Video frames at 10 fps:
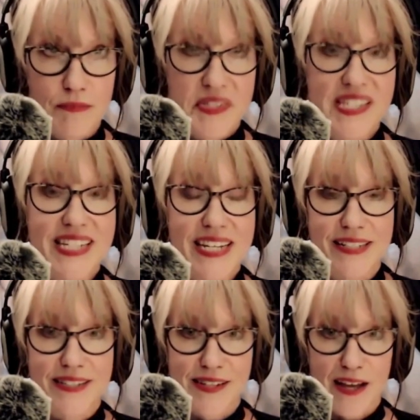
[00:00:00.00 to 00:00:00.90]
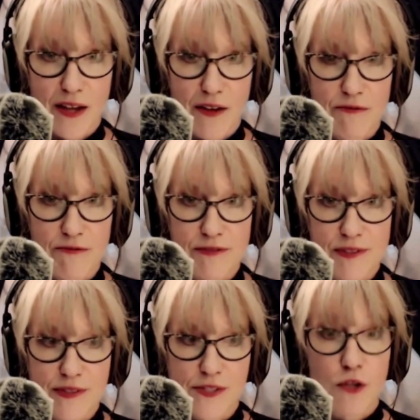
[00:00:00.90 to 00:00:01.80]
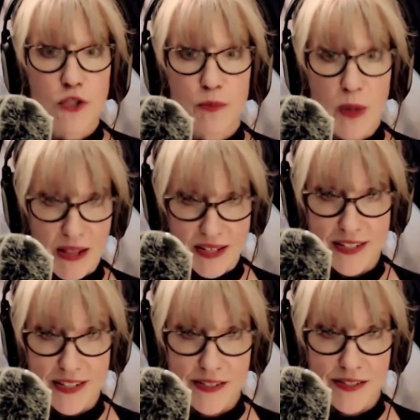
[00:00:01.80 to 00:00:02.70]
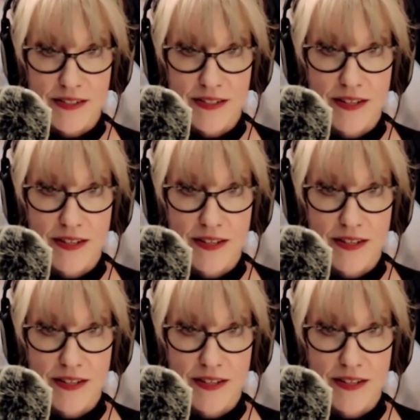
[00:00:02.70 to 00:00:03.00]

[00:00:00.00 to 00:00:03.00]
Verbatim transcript: scenes of social politics